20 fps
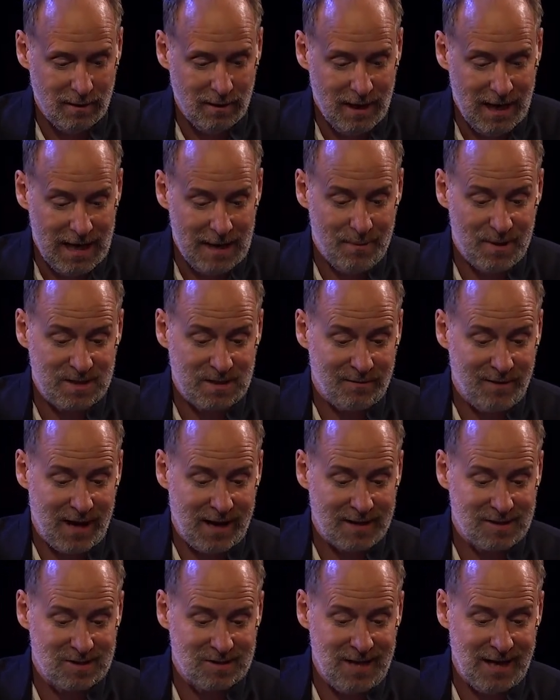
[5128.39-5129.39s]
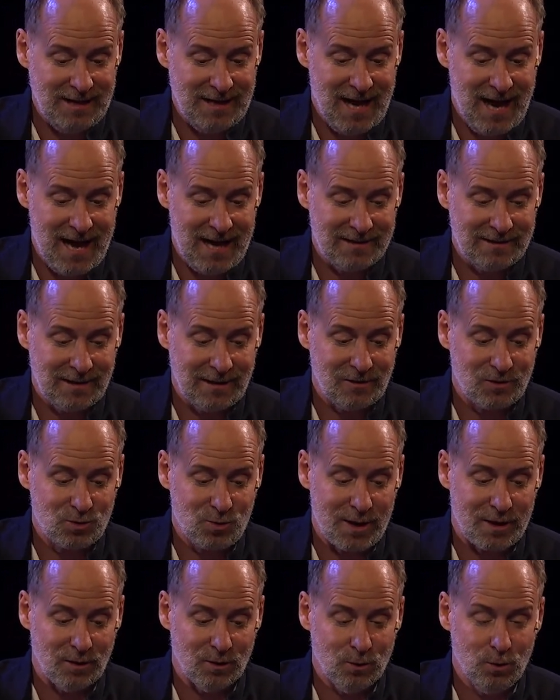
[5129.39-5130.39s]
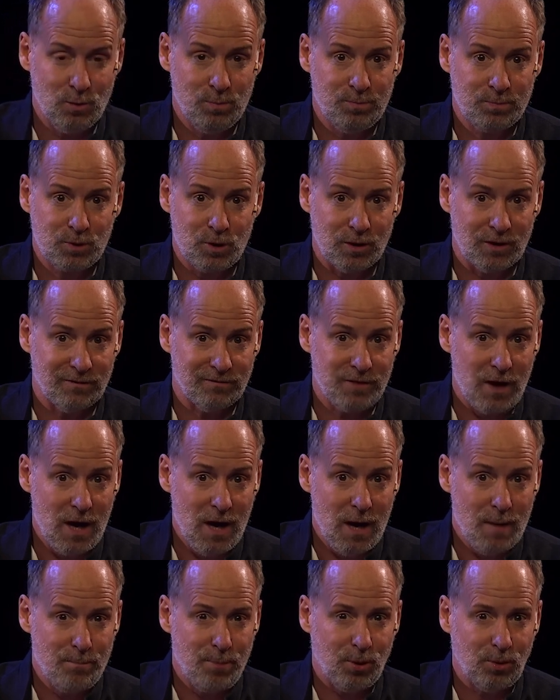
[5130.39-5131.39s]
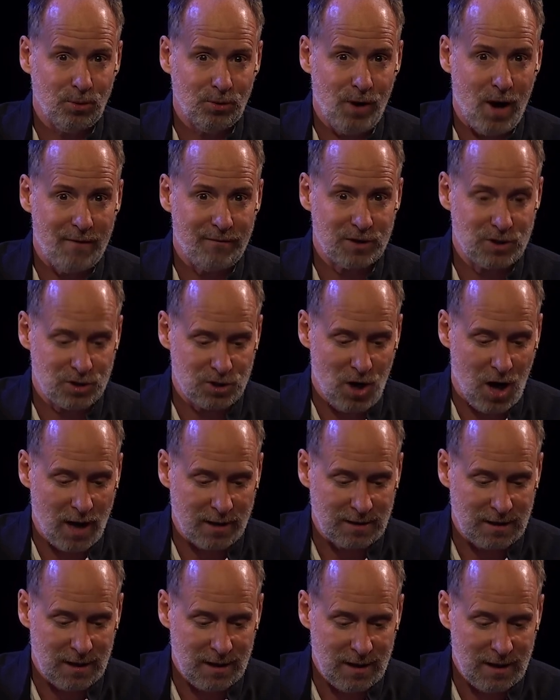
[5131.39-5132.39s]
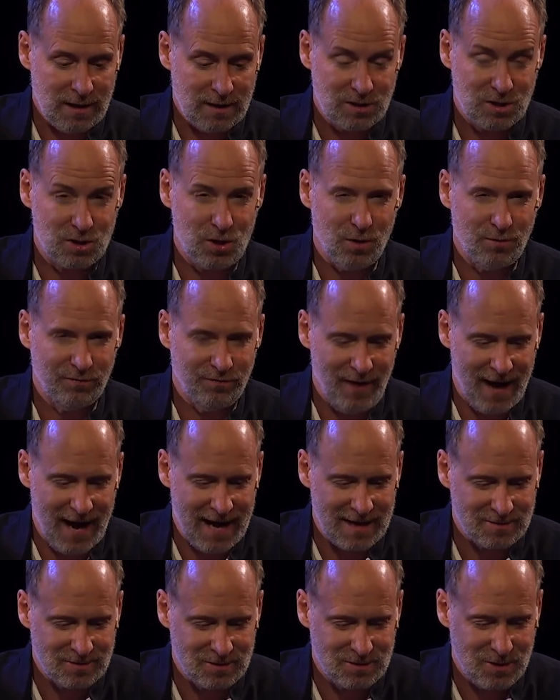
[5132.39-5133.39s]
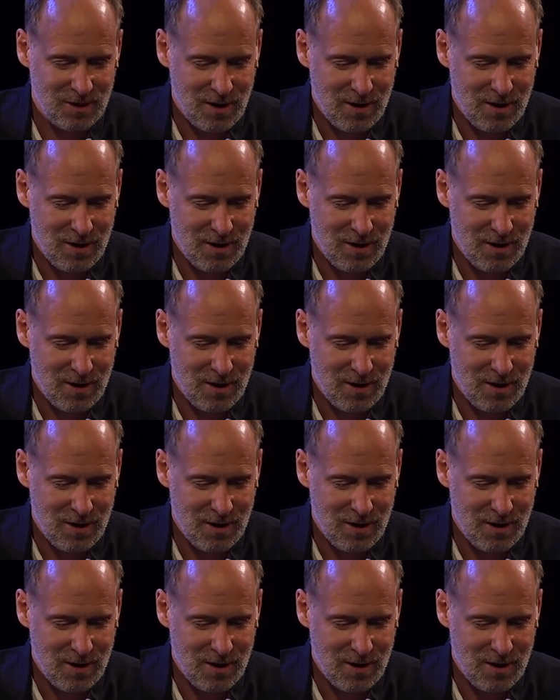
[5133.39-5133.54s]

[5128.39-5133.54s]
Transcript: He must have had a steady hand at the trigger who could have pulled off a shot so fast.